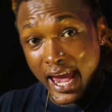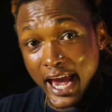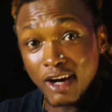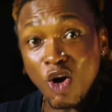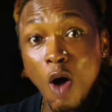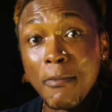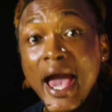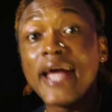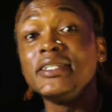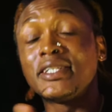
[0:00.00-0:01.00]
and
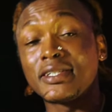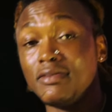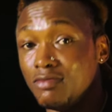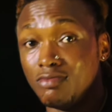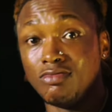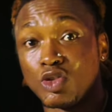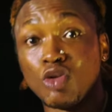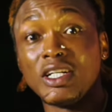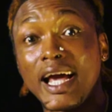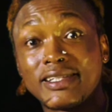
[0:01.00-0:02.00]
commend
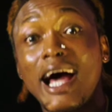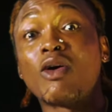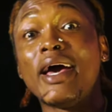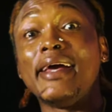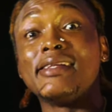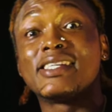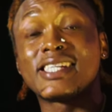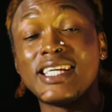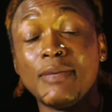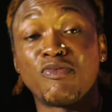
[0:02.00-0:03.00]
Jules the Jalo and
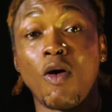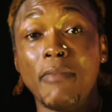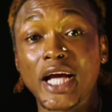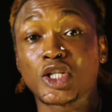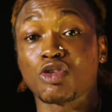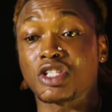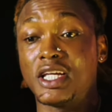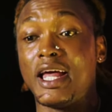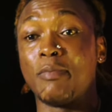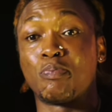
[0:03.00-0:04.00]
team for make sure
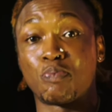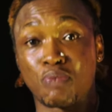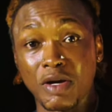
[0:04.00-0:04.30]
say them